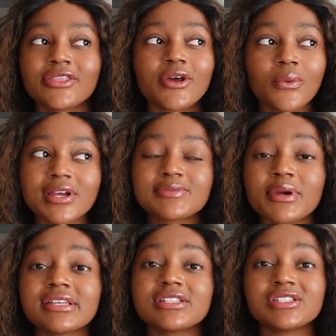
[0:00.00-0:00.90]
The worst
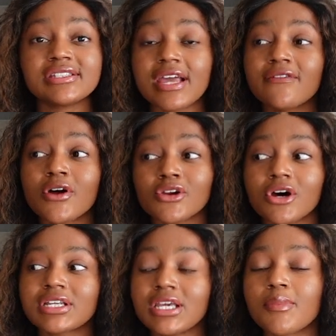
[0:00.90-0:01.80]
person to ever
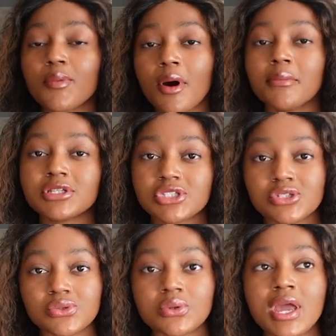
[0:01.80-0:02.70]
not keep a promise
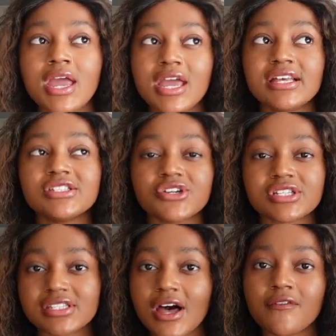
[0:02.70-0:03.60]
to is
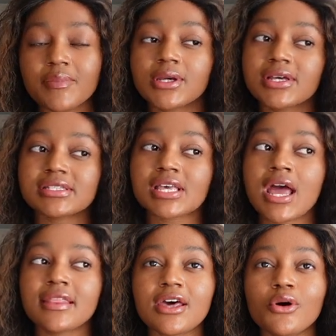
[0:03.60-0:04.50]
yourself, because
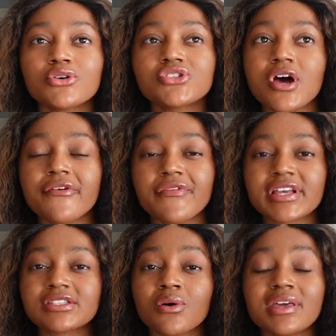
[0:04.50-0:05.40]
that also
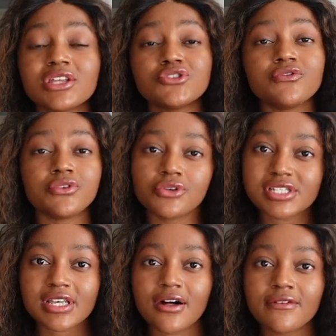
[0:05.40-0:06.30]
affects the way that you view
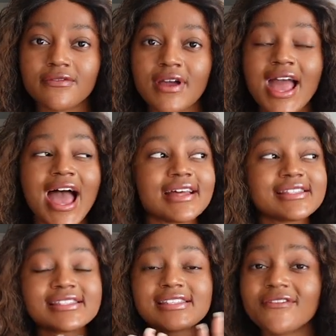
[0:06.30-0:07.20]
yourself.
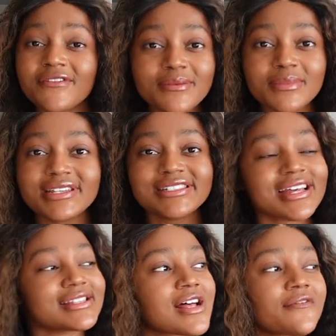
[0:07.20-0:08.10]
And self-image
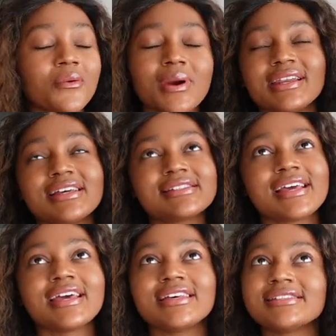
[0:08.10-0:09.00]
and self-awareness
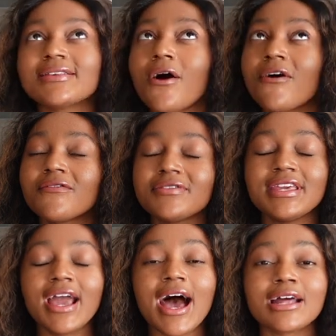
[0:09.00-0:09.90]
is of
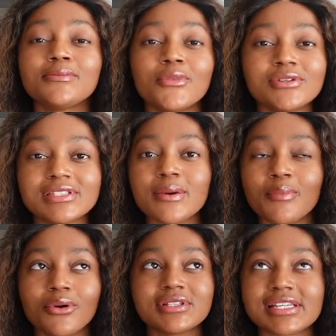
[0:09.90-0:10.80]
the utmost
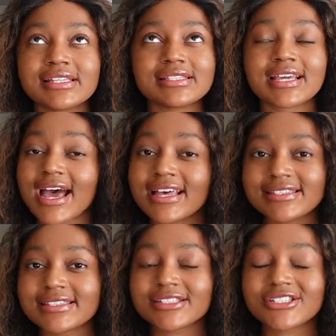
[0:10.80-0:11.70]
importance.
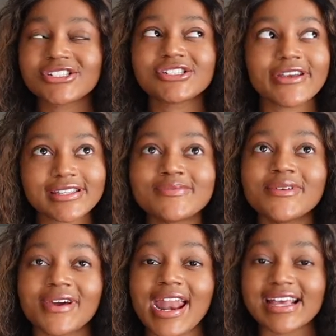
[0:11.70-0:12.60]
Guys, trust
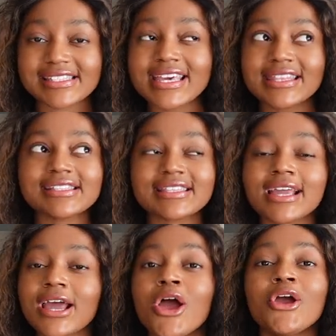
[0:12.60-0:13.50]
me when I say this.
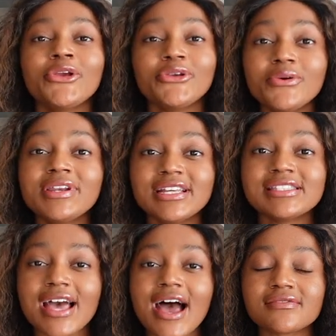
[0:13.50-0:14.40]
Like, you need
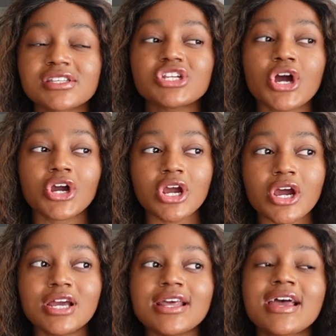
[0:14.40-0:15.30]
to have such a
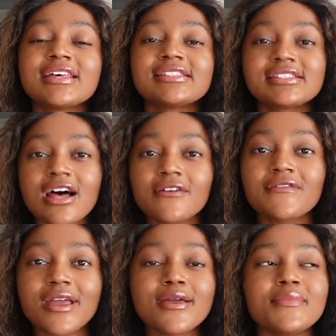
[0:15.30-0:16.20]
good
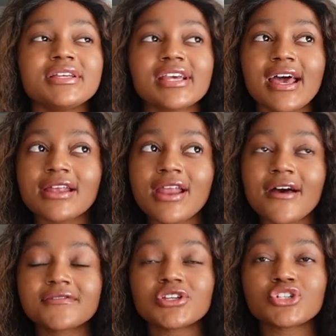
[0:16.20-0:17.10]
self-image and
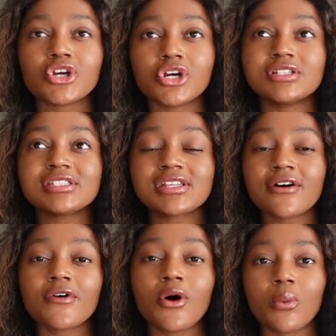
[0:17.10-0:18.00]
have such good
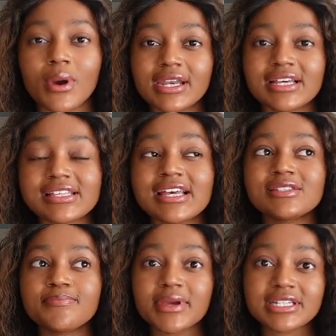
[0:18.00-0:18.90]
self-awareness,
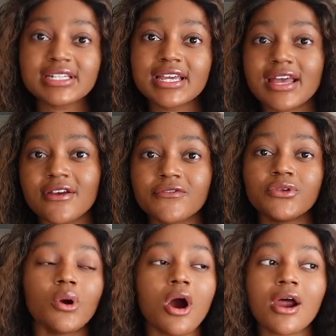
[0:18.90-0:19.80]
especially if
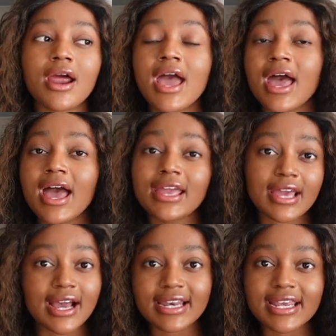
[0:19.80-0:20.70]
you are a
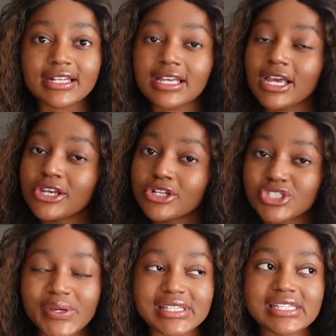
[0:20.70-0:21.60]
young lady in your
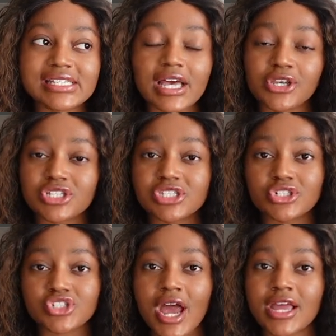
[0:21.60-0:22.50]
20s and you're
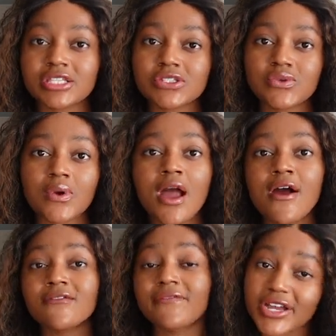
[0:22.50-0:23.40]
still trying to
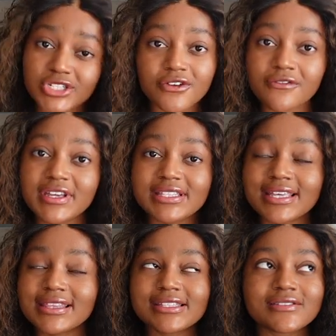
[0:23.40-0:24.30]
find your feet
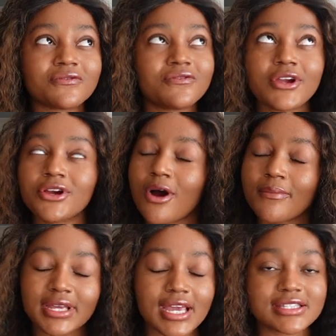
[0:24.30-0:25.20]
in this very
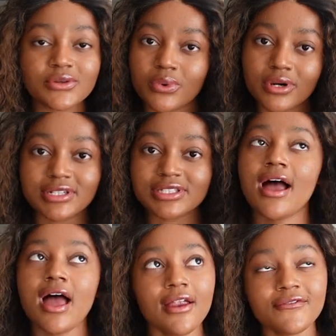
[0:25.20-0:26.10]
complicated world.
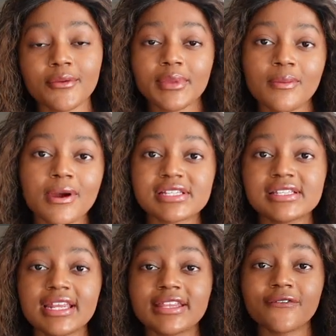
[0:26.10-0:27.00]
And for me
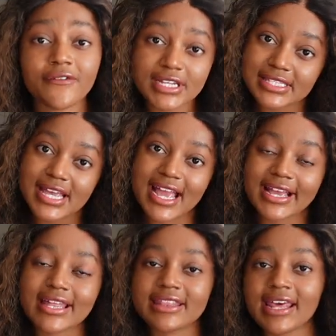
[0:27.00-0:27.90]
personally, the first
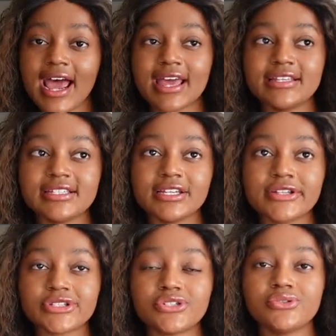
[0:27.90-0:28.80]
thing that I
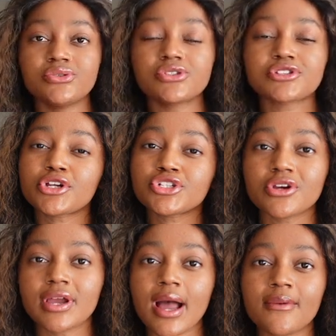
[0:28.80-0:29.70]
did to start
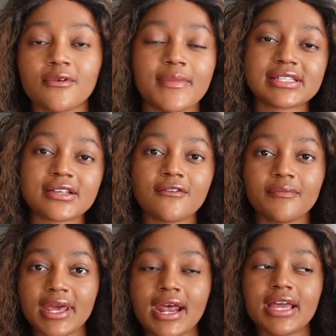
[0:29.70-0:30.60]
showing up for
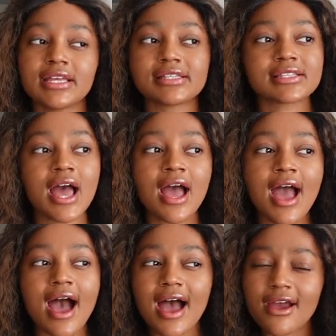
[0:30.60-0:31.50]
myself better is
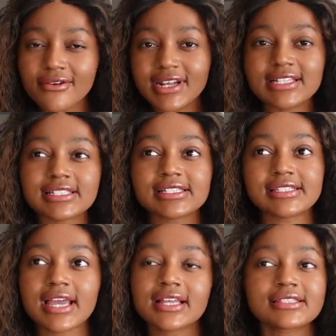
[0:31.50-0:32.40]
I really
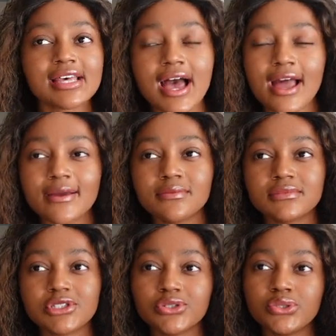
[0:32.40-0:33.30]
just take
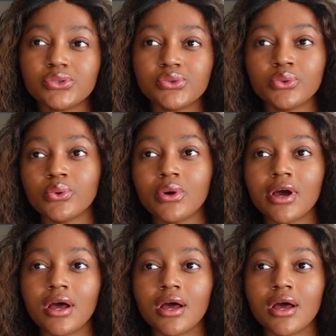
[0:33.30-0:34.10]
time to